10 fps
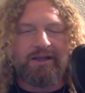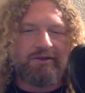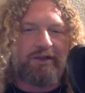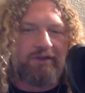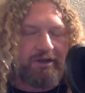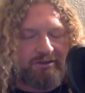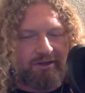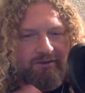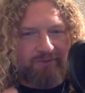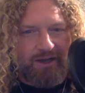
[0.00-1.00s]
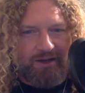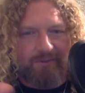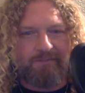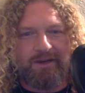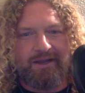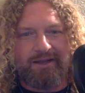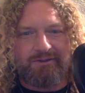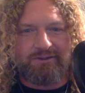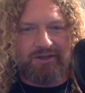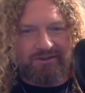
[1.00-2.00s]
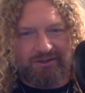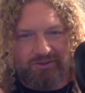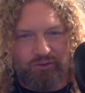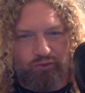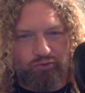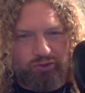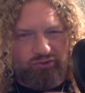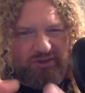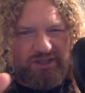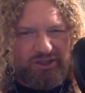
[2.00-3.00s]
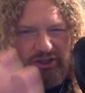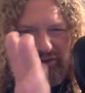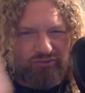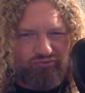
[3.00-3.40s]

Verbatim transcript: not that I suck at writing, but I had sucked at the whole strategic